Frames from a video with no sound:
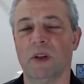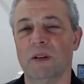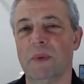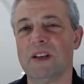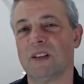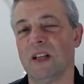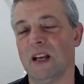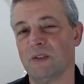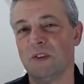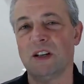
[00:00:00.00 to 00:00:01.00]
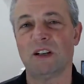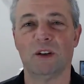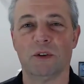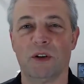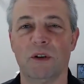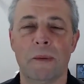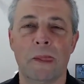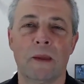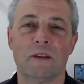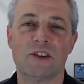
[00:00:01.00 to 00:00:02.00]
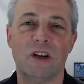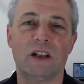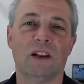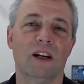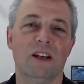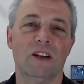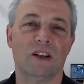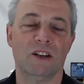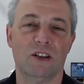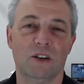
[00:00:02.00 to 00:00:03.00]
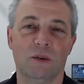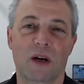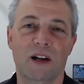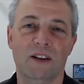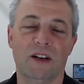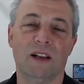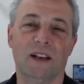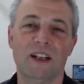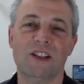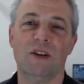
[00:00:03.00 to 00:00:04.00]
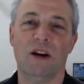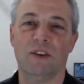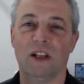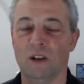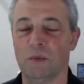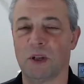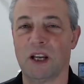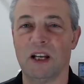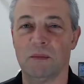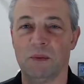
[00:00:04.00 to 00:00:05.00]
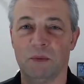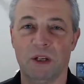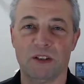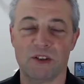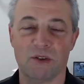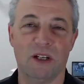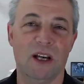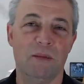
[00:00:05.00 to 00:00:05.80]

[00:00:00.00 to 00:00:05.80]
But basically, as a vehicle owner, there's not a lot you can do unless you have a lubricatable ball joint.